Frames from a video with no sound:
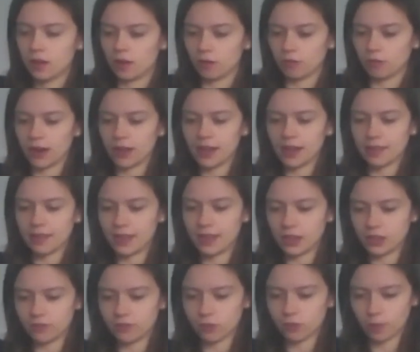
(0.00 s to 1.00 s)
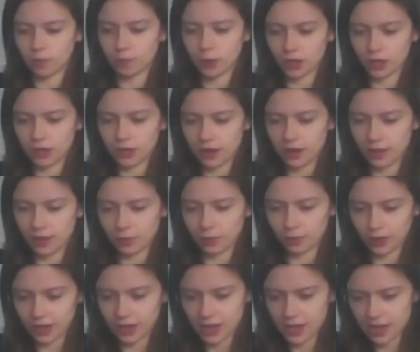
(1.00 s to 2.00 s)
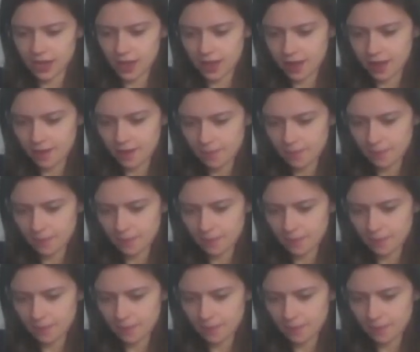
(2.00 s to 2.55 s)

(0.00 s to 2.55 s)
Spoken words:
all right? And then you've got to put another one here.